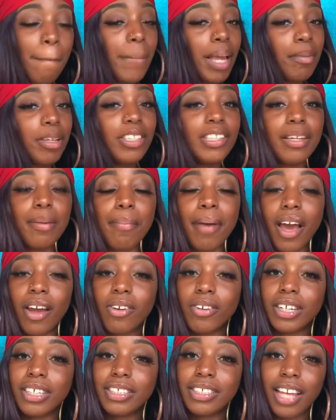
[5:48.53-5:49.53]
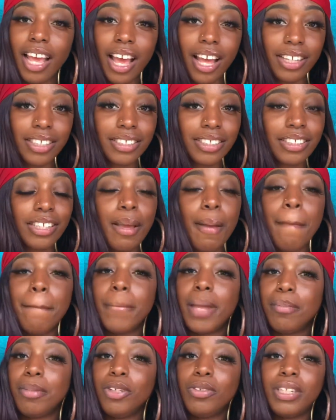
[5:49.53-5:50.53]
Maybe you did bad on a test.
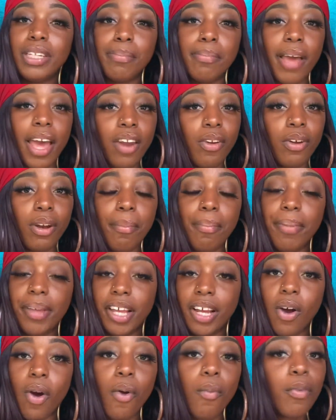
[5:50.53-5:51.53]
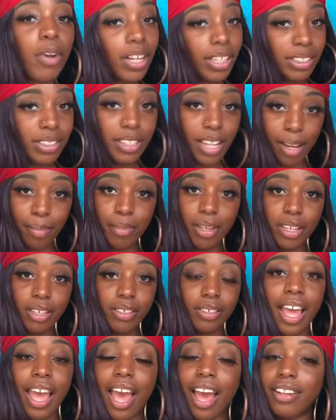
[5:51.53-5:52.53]
Maybe you did bad on a big homework assignment